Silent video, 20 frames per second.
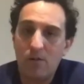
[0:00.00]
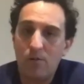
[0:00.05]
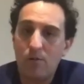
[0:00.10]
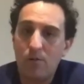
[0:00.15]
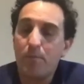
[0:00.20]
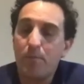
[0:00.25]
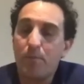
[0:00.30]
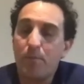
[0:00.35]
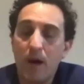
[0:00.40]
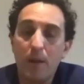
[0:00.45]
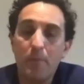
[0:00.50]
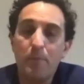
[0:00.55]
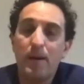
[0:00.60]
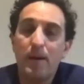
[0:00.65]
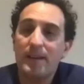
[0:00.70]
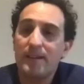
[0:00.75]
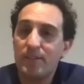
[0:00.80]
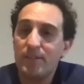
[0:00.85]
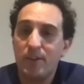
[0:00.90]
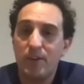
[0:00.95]
with
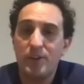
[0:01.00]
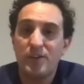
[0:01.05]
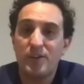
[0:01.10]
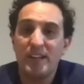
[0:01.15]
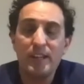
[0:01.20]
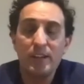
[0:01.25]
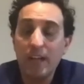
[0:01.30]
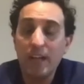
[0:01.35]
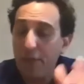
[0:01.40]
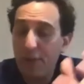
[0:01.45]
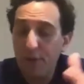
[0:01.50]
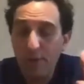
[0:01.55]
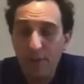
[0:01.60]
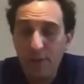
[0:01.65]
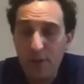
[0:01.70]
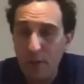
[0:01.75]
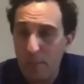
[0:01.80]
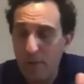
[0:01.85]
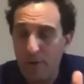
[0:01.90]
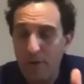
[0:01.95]
bypass surgery. He'll get through
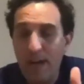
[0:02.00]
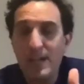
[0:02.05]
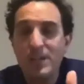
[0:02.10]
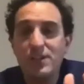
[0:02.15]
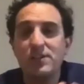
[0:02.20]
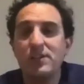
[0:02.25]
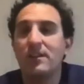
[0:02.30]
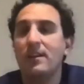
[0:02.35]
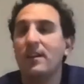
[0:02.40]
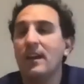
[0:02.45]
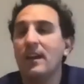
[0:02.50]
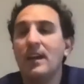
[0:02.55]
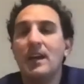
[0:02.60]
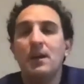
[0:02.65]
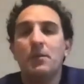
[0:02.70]
the operation,